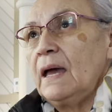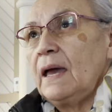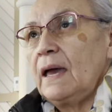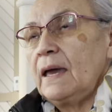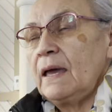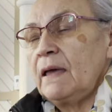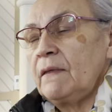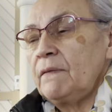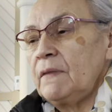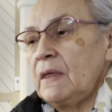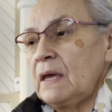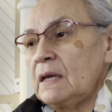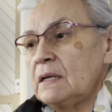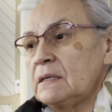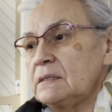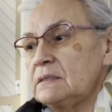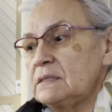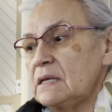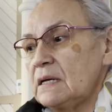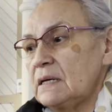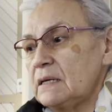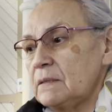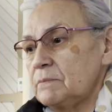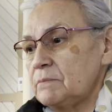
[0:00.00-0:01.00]
And
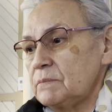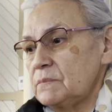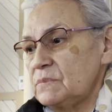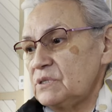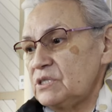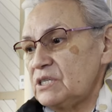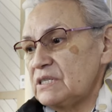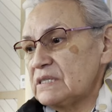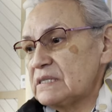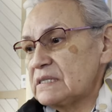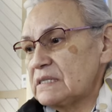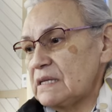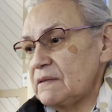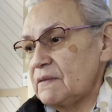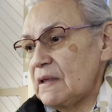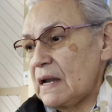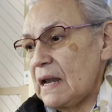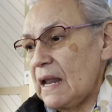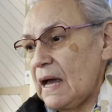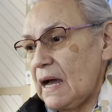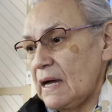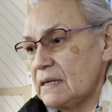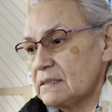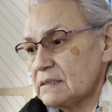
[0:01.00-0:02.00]
then just in the
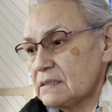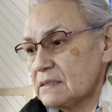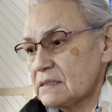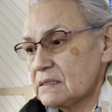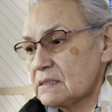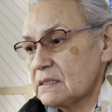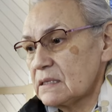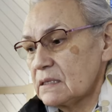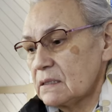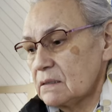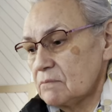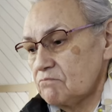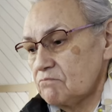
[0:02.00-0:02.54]
last